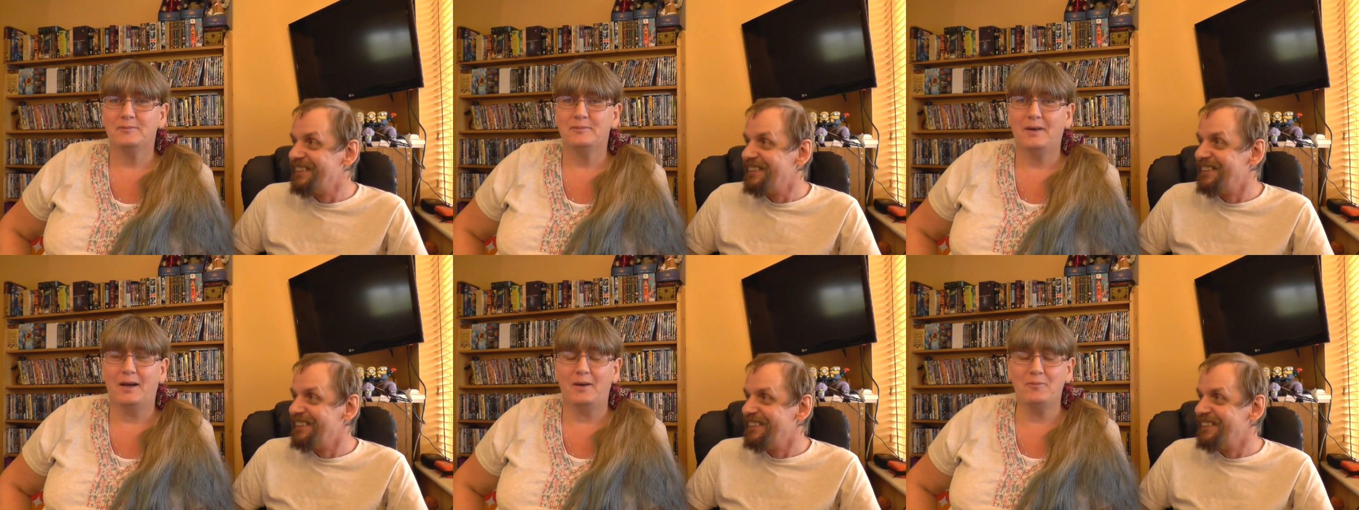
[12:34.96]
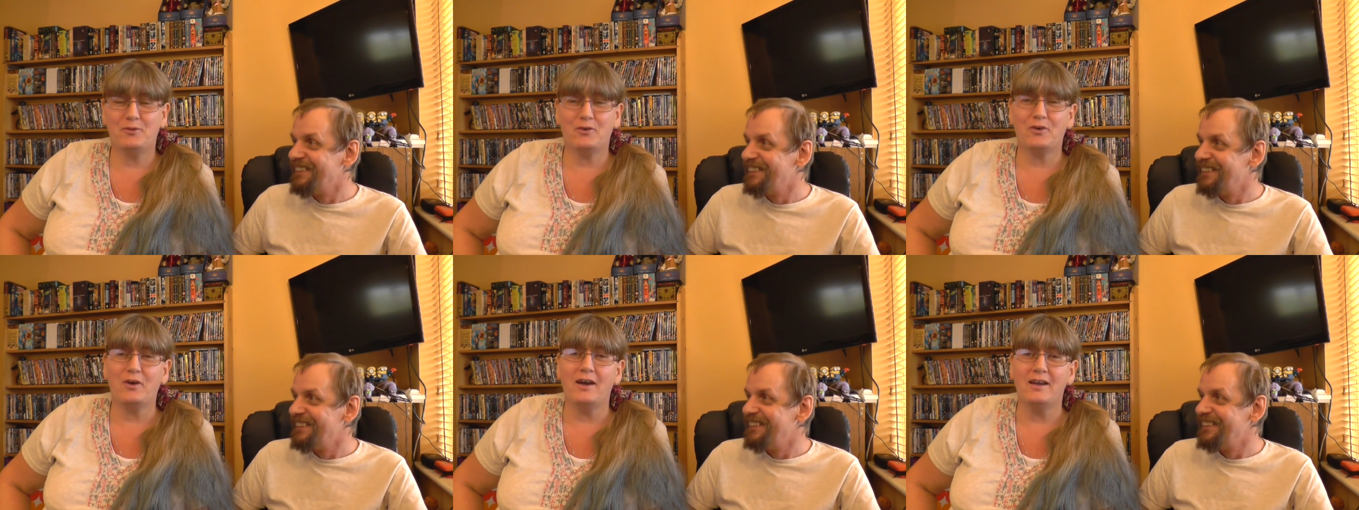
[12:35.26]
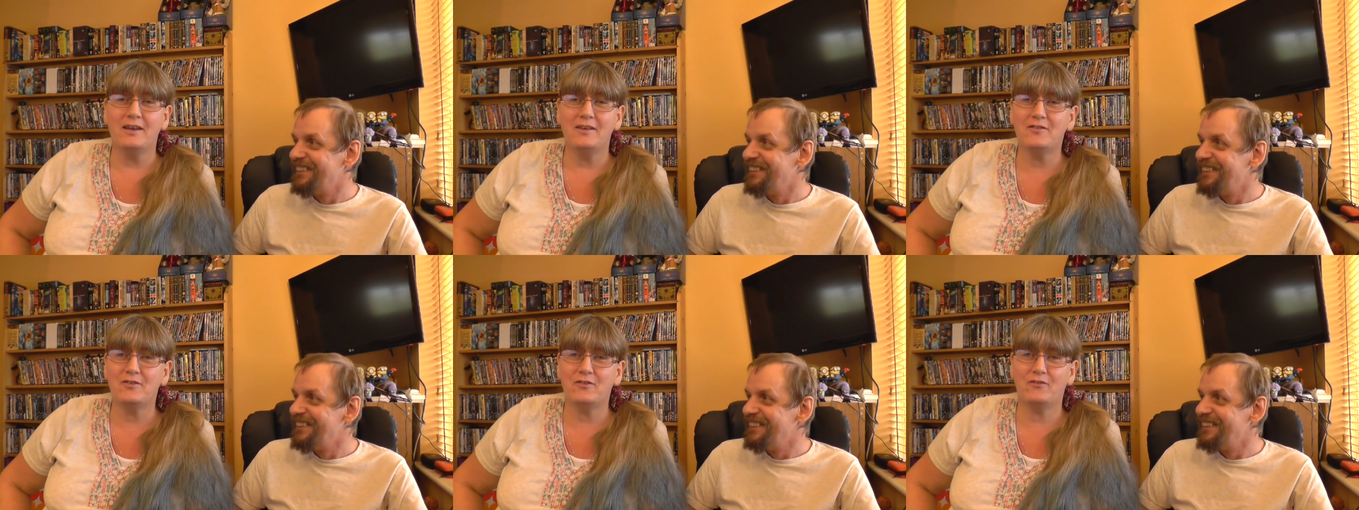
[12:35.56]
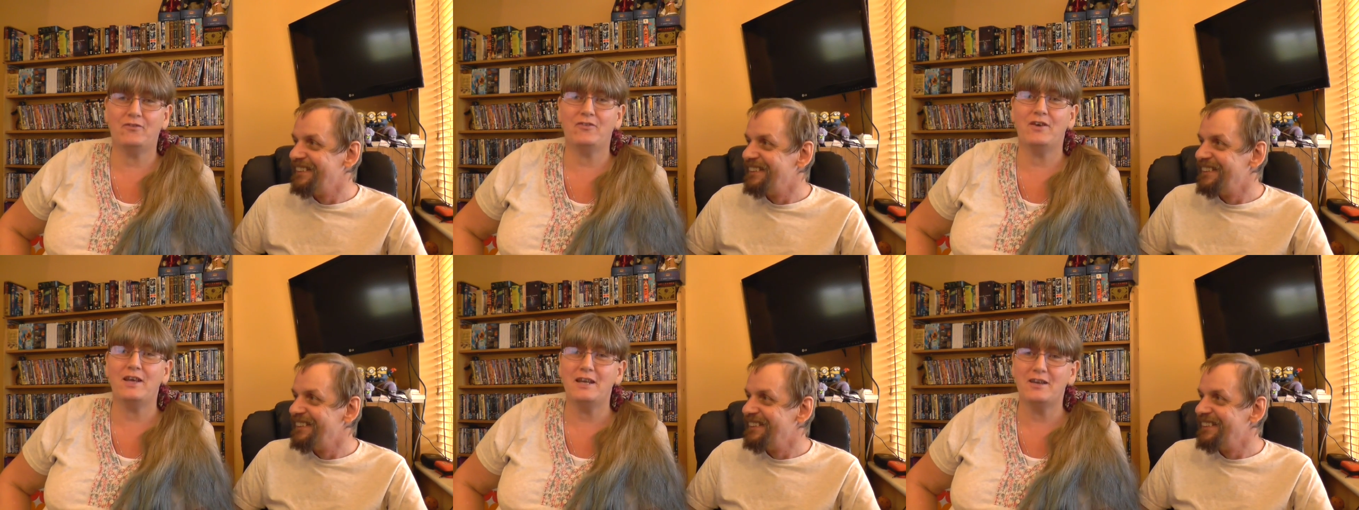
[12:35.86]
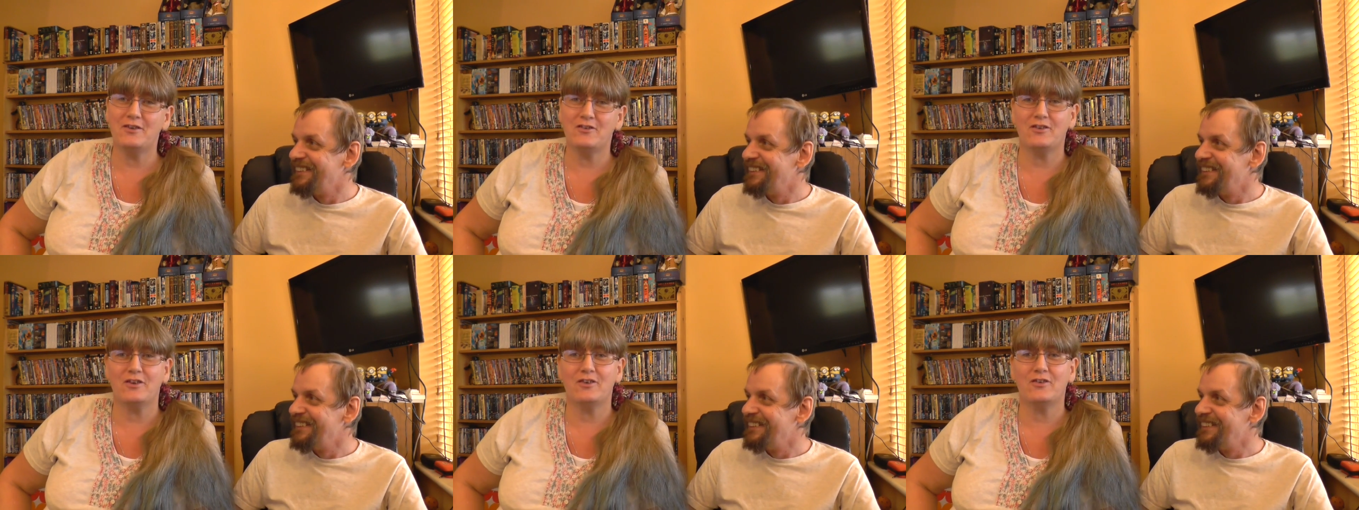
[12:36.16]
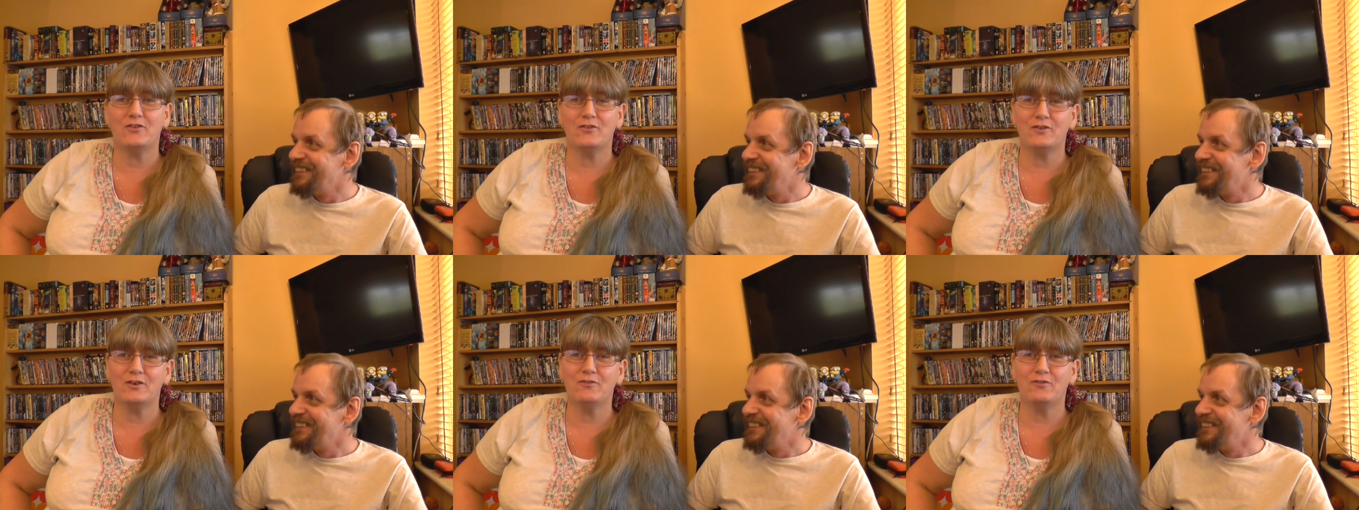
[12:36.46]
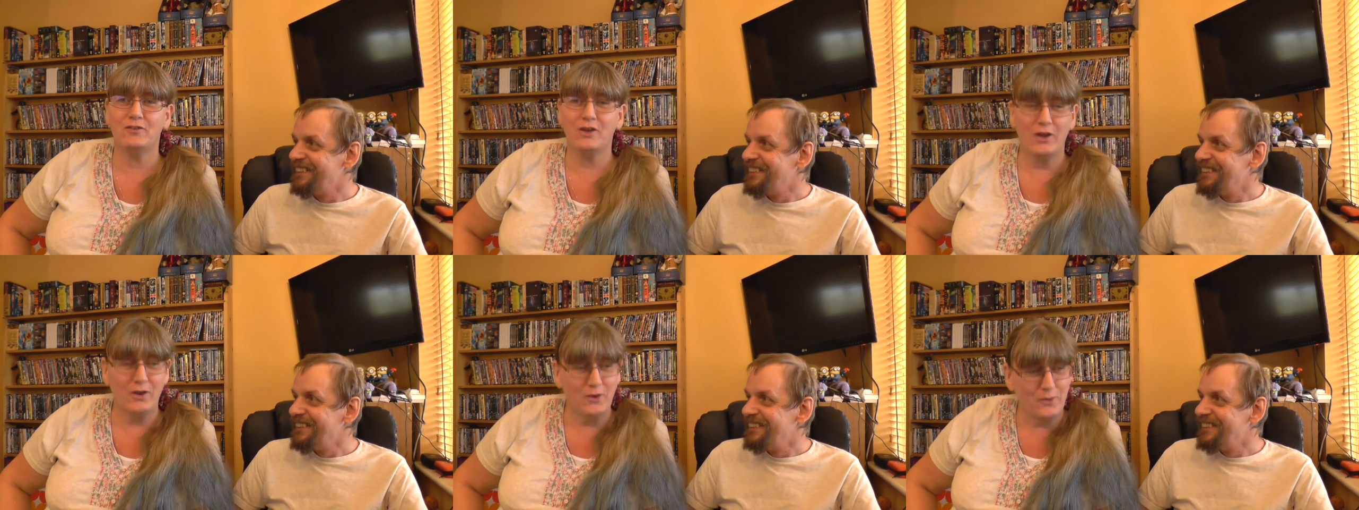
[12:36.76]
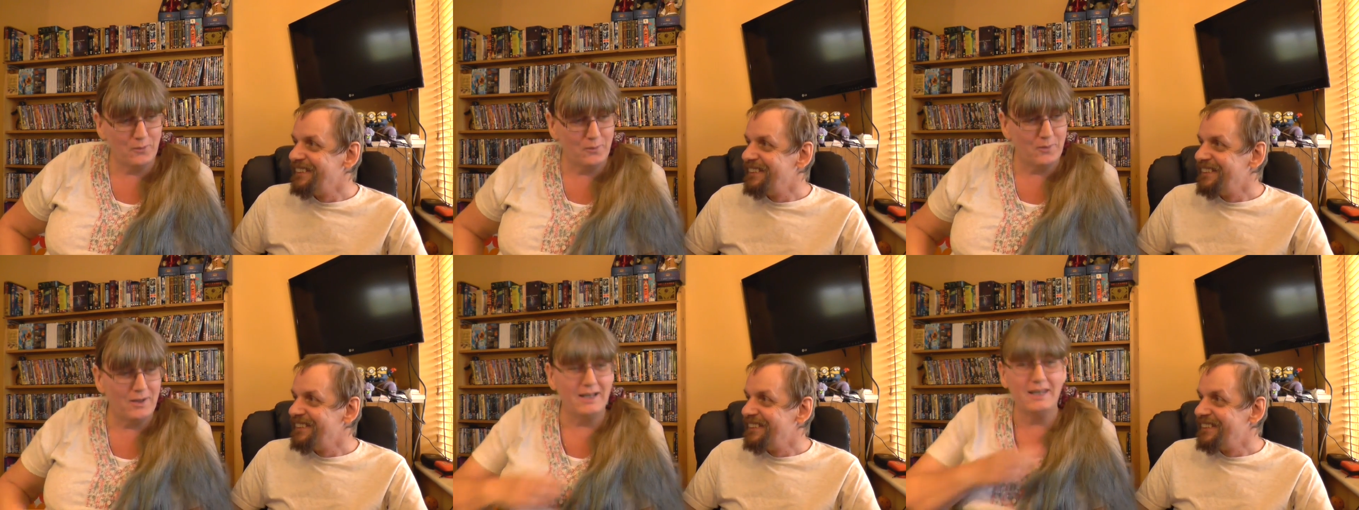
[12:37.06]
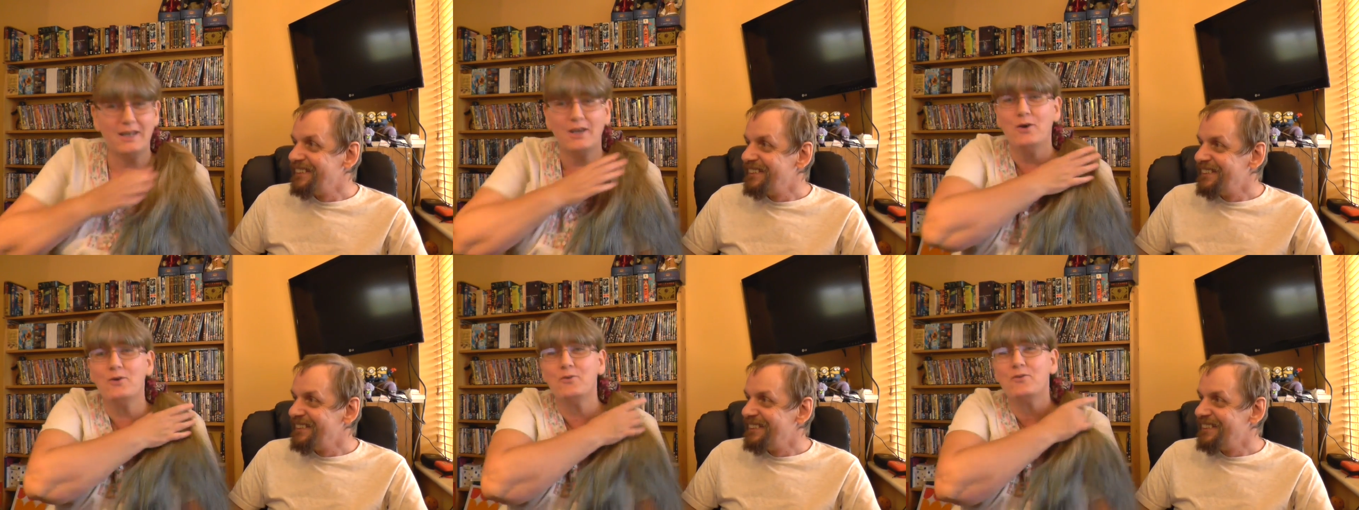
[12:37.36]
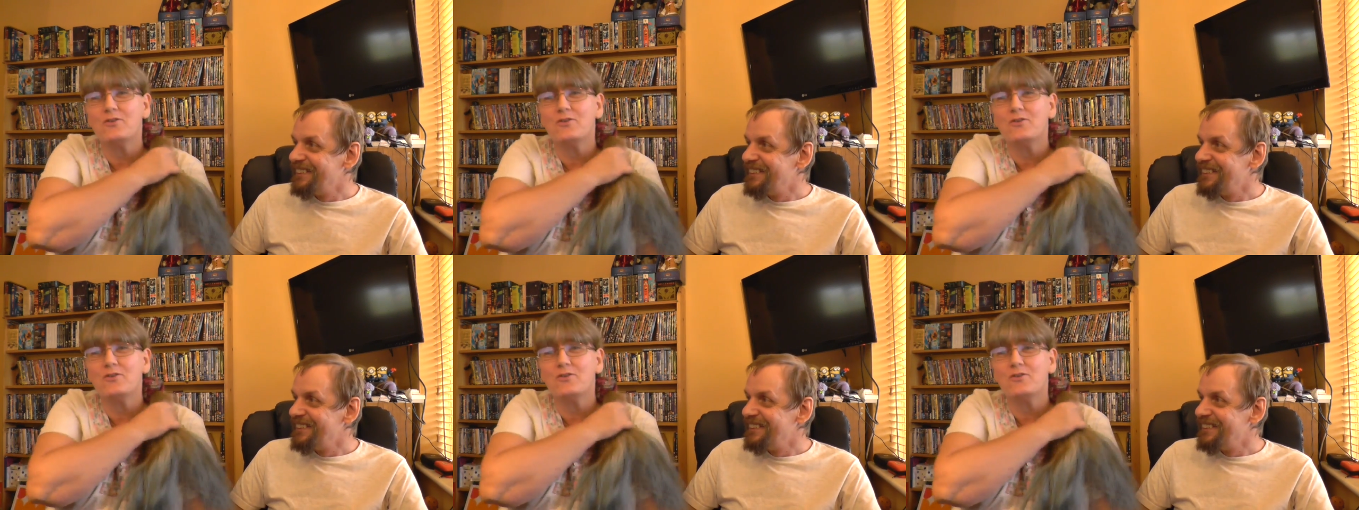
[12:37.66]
Speaker 1: I'm trying to finish this review. Will you